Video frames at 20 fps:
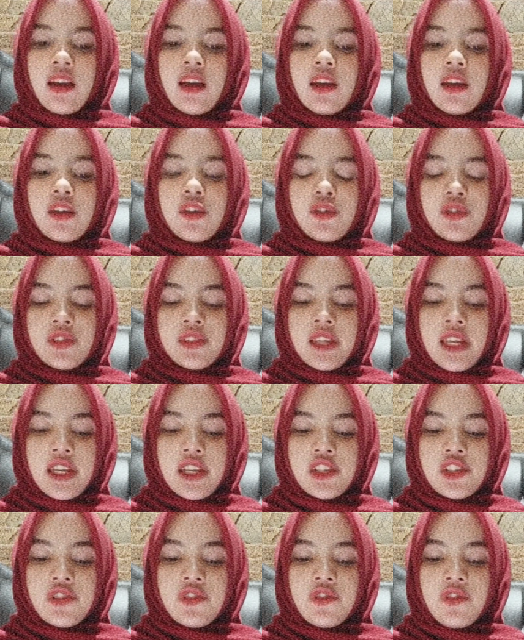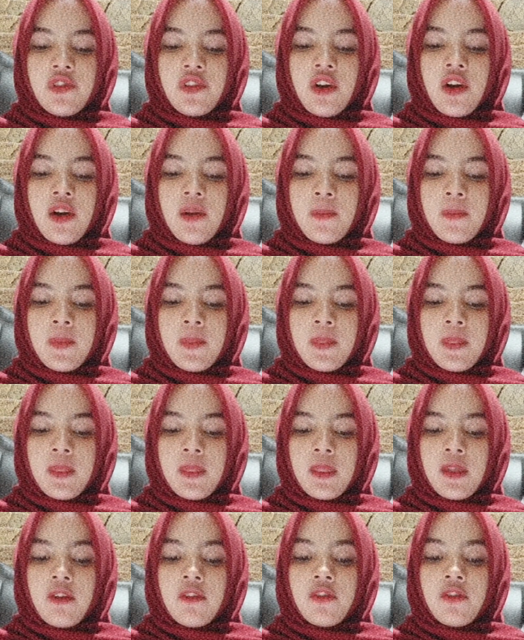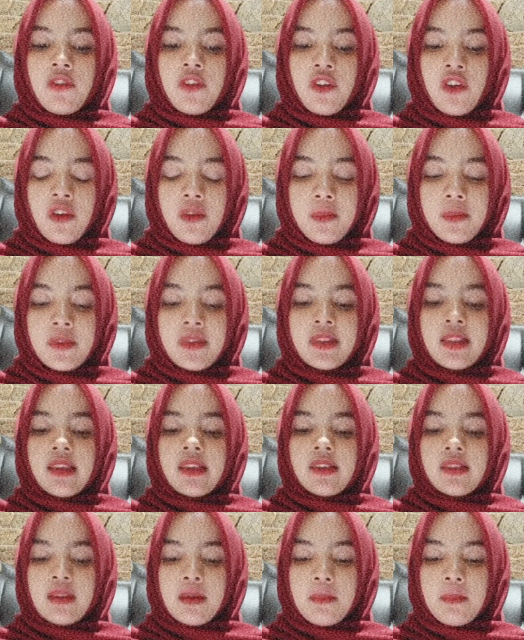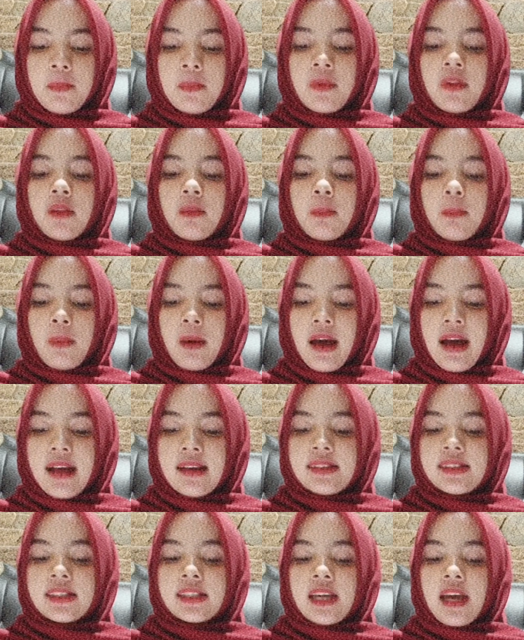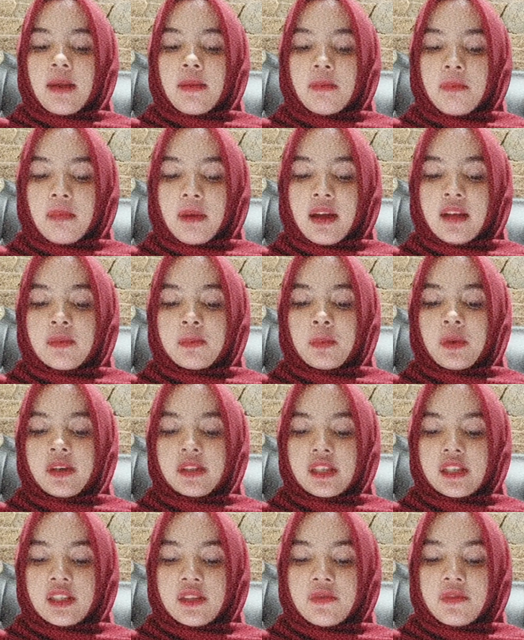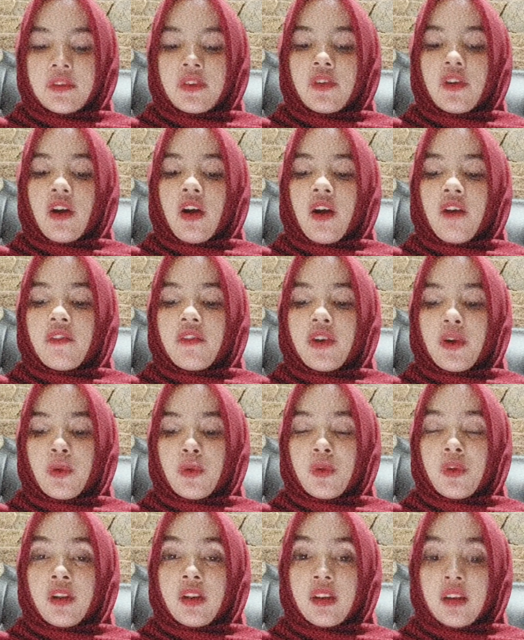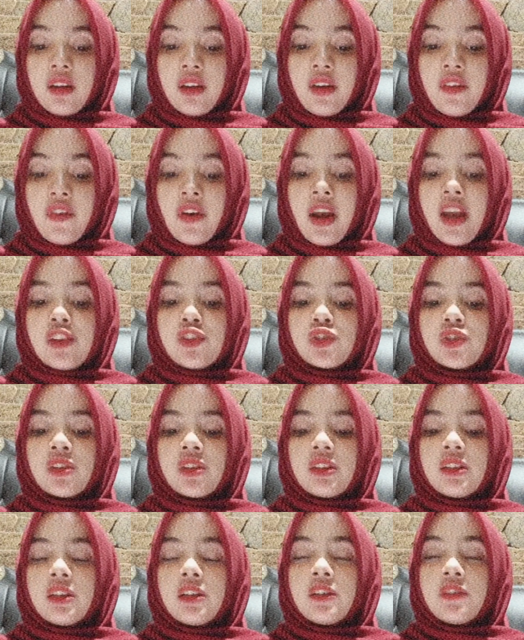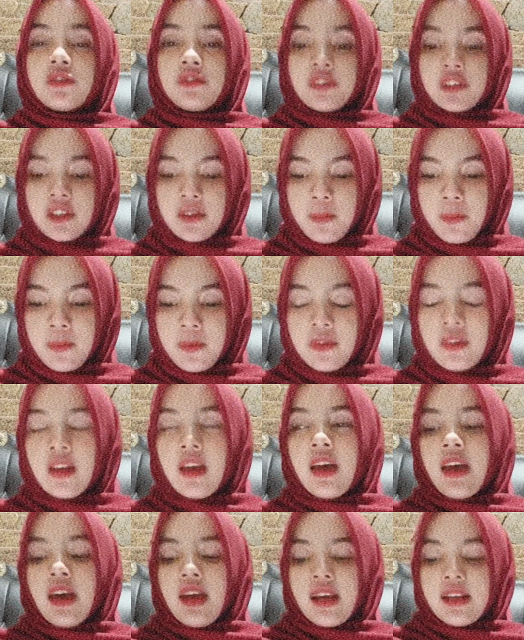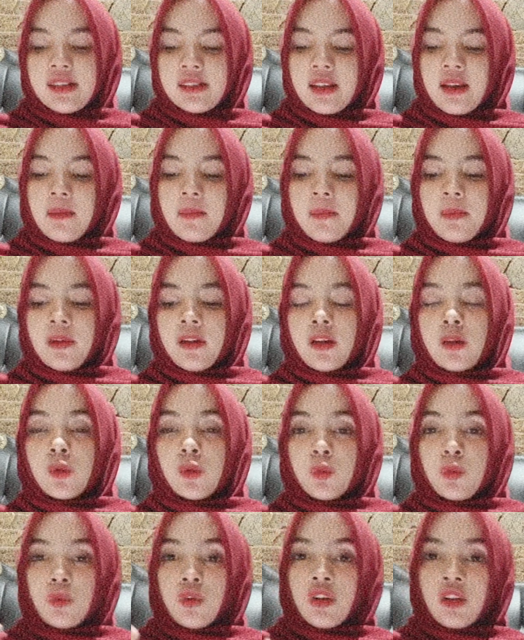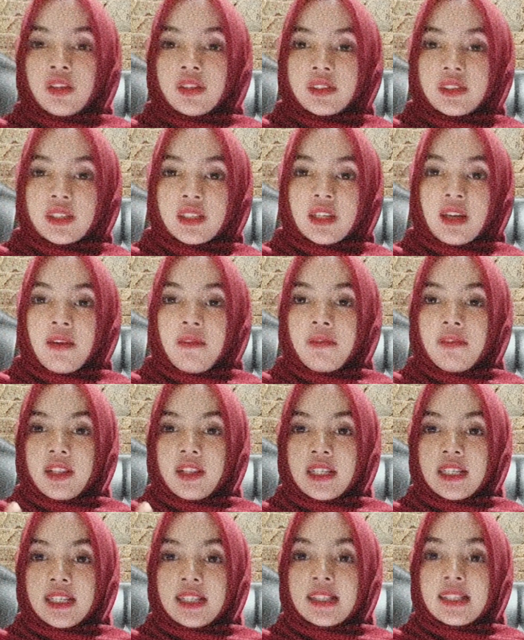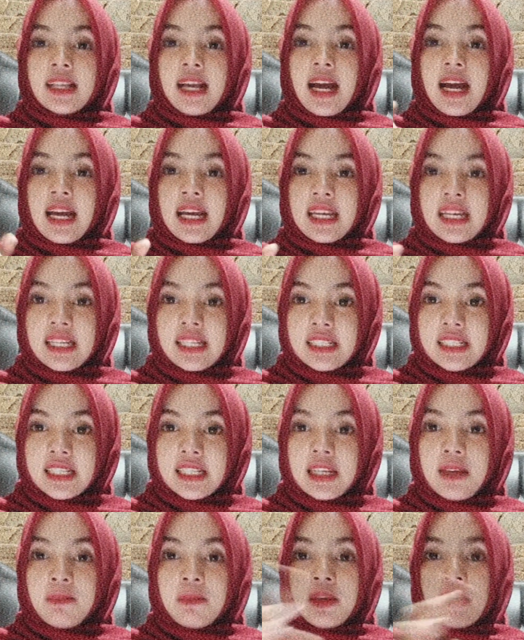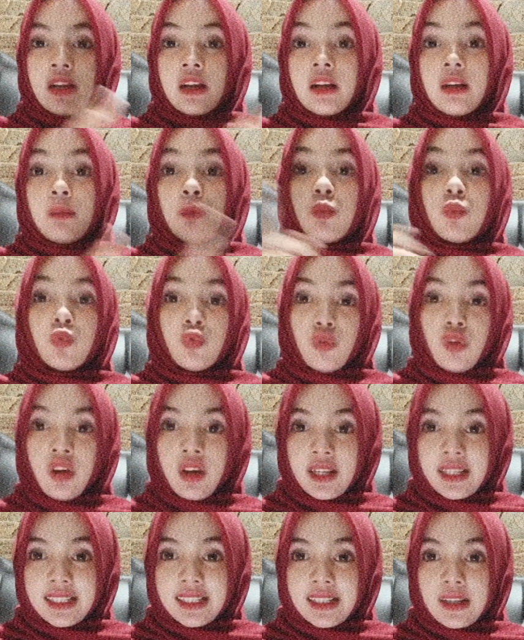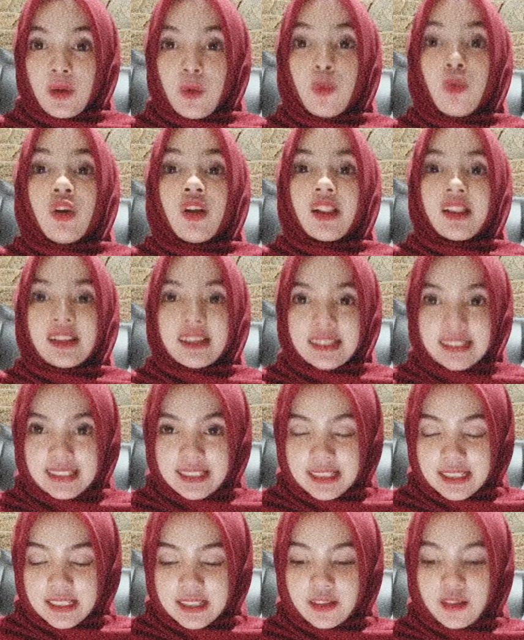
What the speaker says: usage from forms the simple past and past participle of regular verbs. Example, walked plus ed become walked,